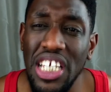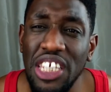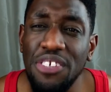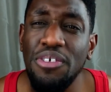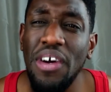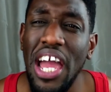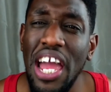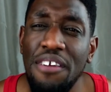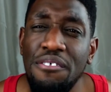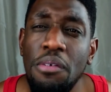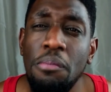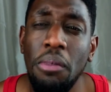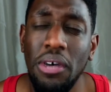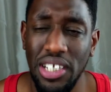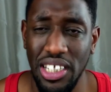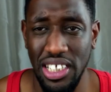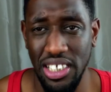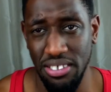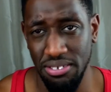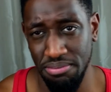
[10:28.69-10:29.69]
is for
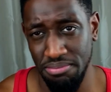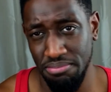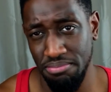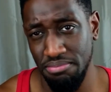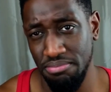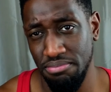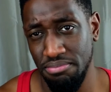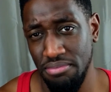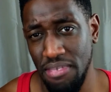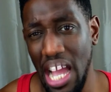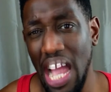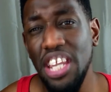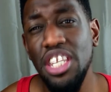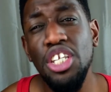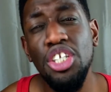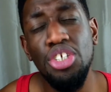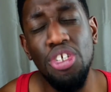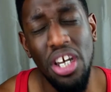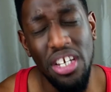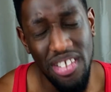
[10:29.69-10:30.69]
everybody. I
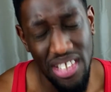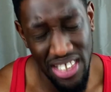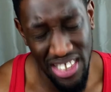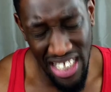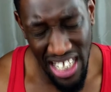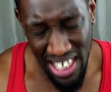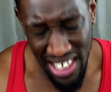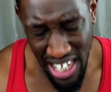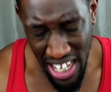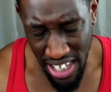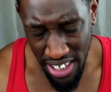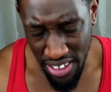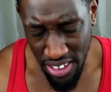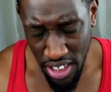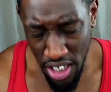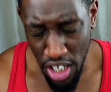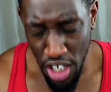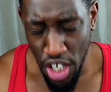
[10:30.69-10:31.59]
need you to understand that.